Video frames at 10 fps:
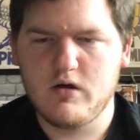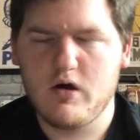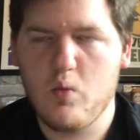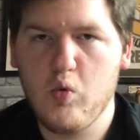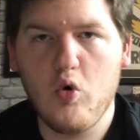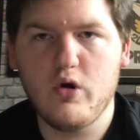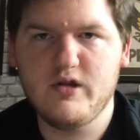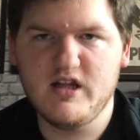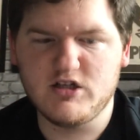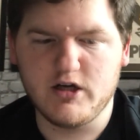award
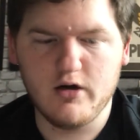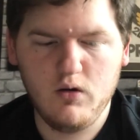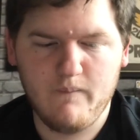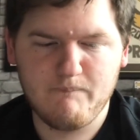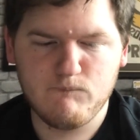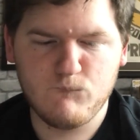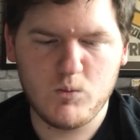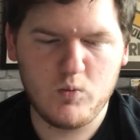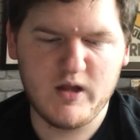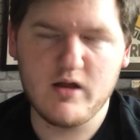this year,
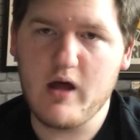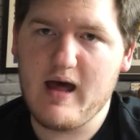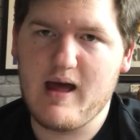with it